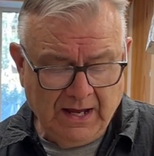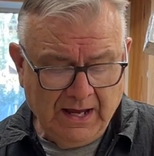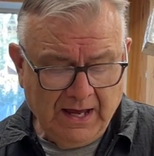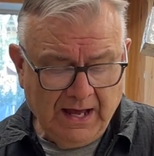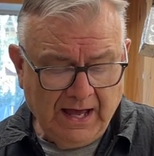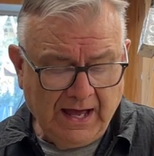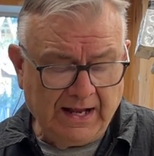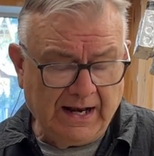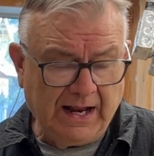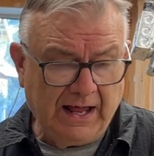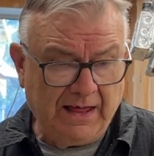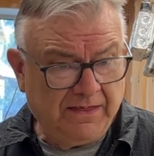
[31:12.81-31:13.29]

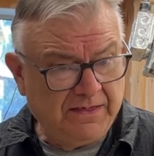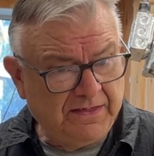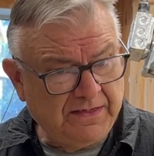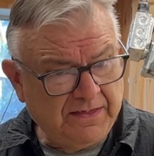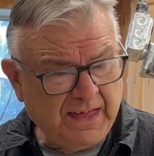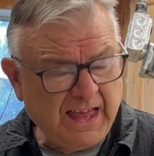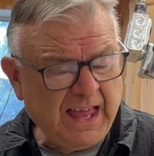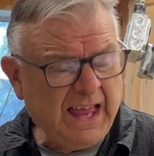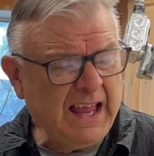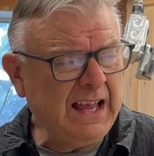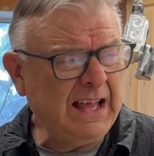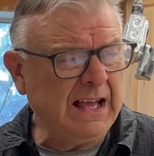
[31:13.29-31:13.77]
And I
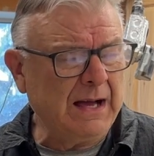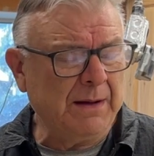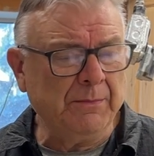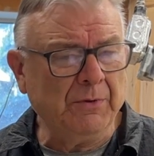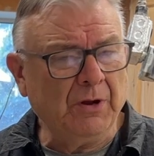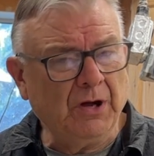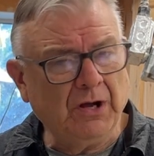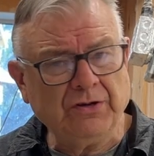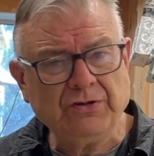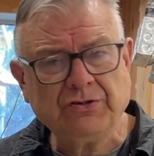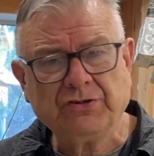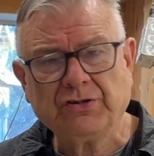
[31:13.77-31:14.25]
think, I'm
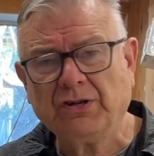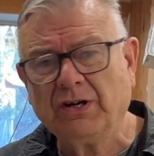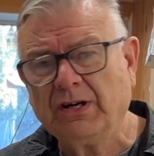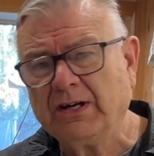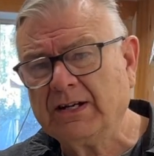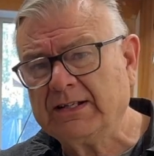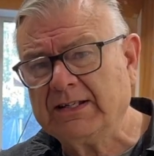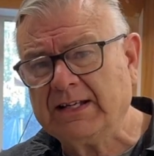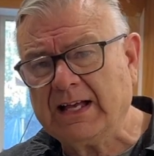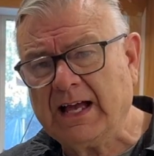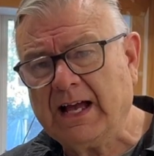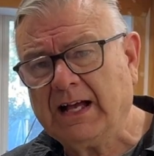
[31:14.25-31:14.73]
not sure
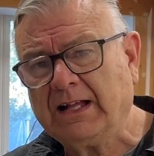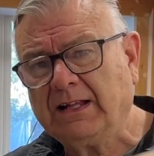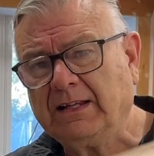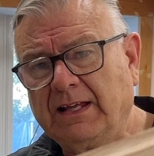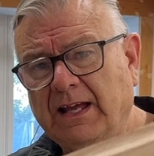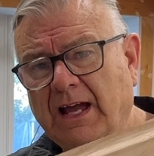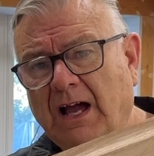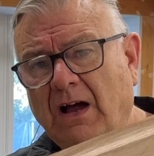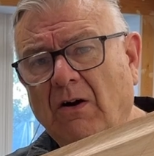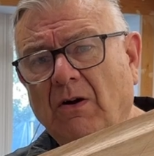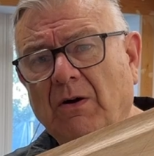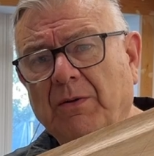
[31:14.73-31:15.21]
exactly
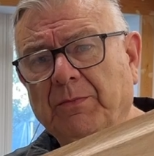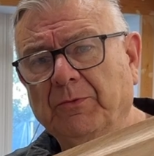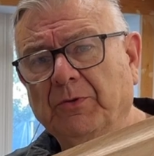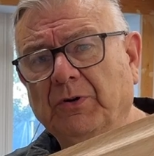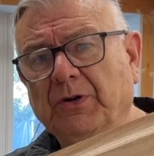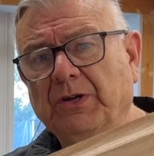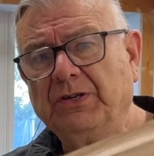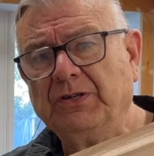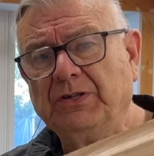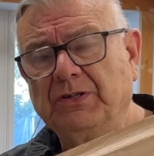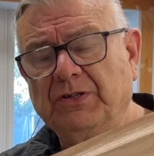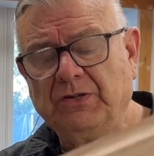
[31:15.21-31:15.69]
how I'm
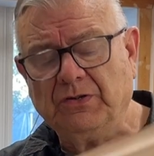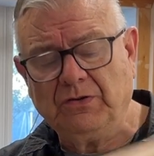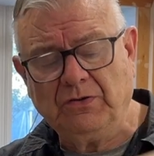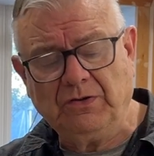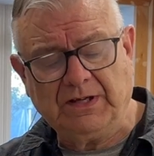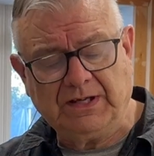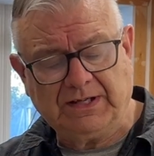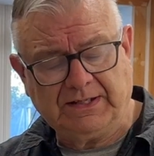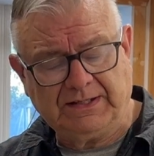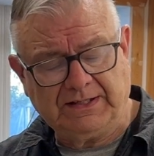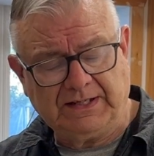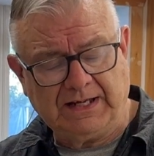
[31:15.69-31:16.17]
going to do
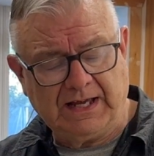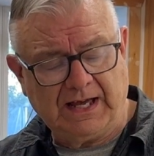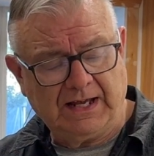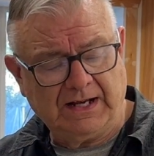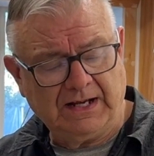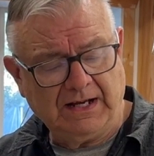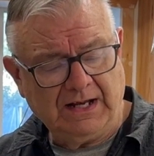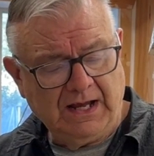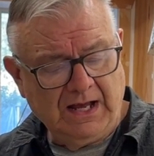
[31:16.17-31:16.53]
this yet.